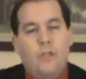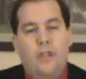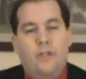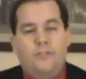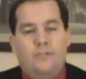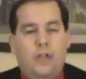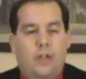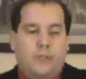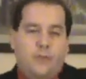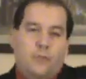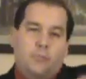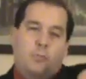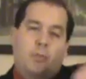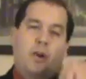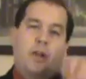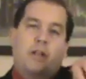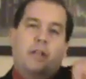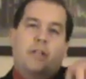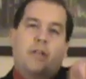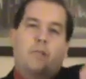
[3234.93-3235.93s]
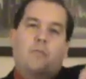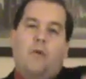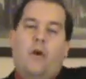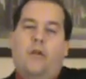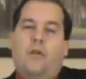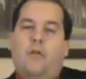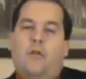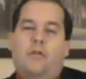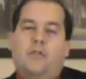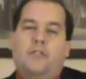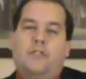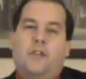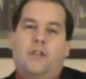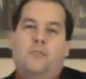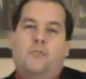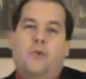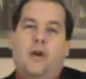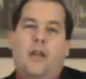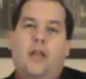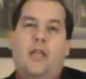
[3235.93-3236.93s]
It's not sprinkling water on
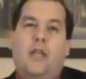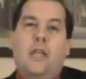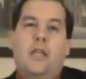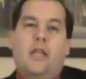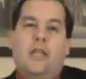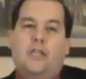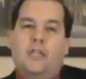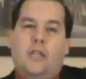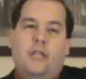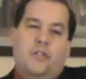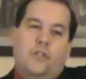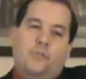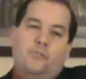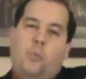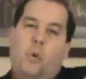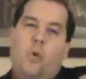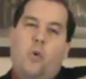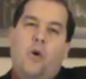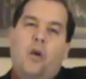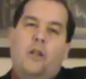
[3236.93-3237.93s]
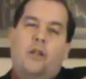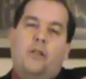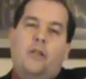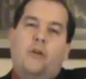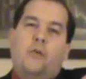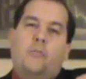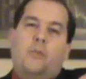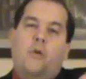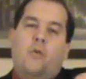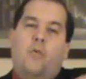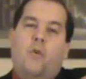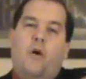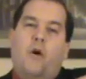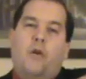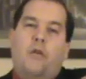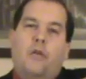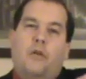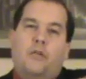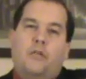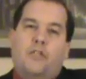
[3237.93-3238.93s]
somebody. It's not just pouring a little bit of
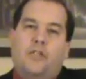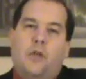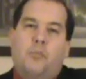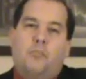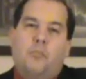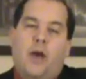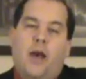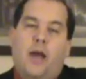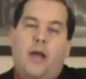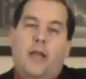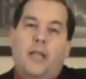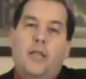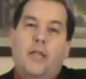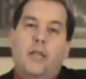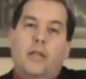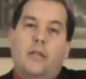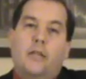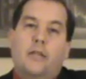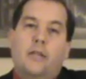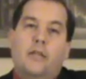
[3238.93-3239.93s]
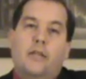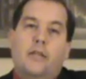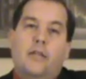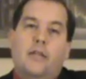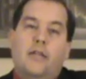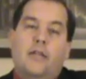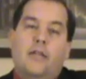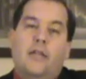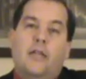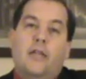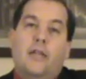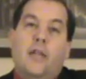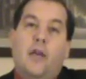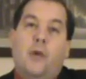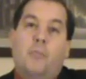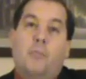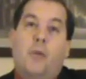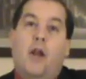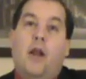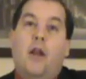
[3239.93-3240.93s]
water on somebody.
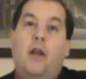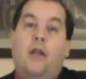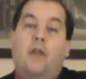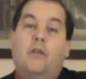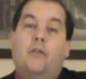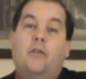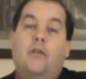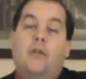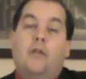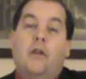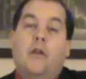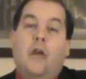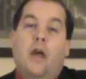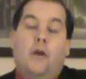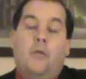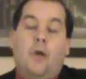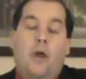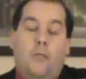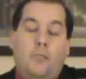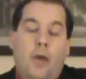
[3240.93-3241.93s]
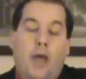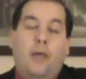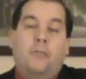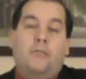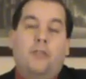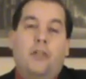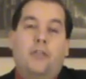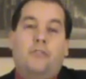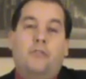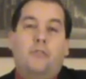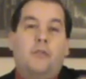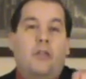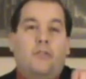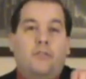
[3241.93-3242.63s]
A burial, a, a baptism